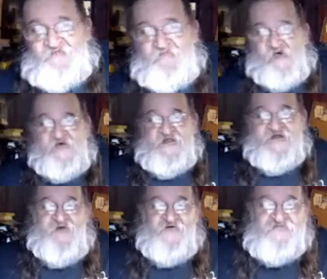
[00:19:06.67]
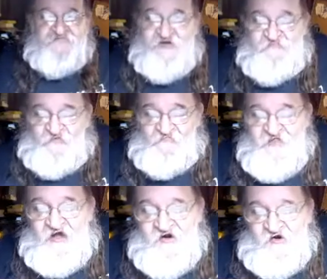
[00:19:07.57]
most people
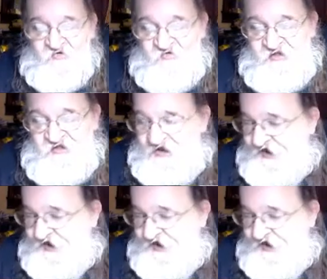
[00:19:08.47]
know.